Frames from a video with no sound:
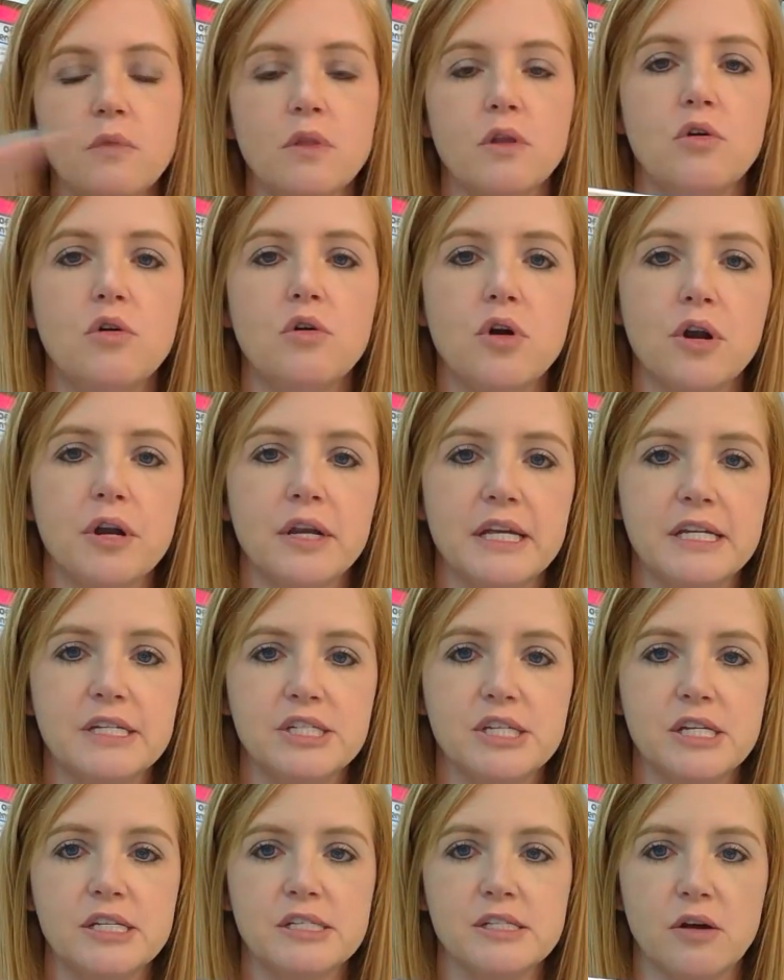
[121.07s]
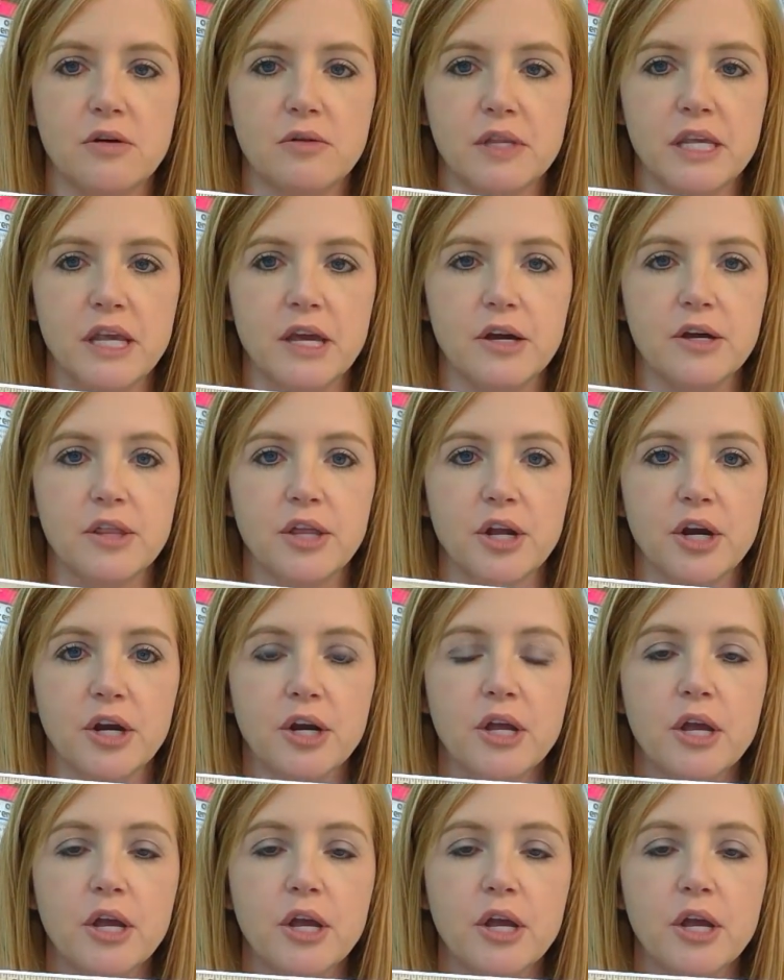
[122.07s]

or inches on the other.